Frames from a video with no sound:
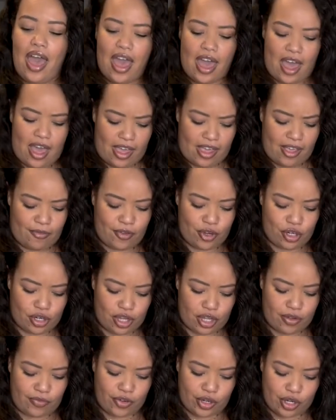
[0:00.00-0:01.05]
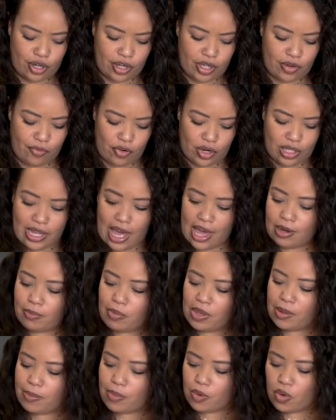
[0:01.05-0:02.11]
If you're cooking for a lot of
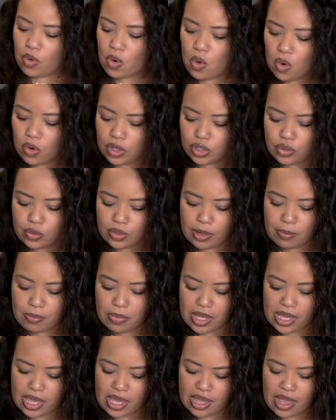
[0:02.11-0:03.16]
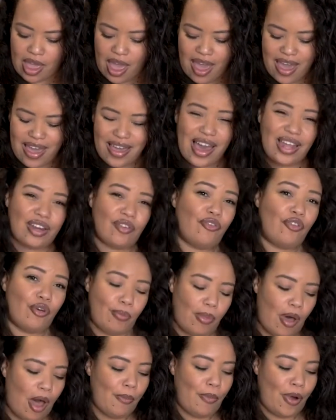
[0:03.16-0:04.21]
people or doing a big kind of
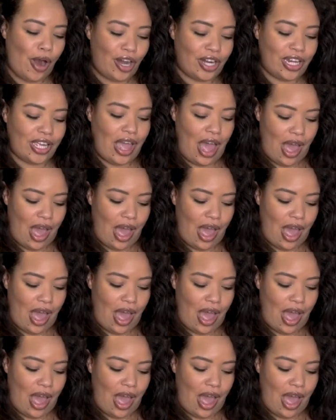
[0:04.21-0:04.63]
football party,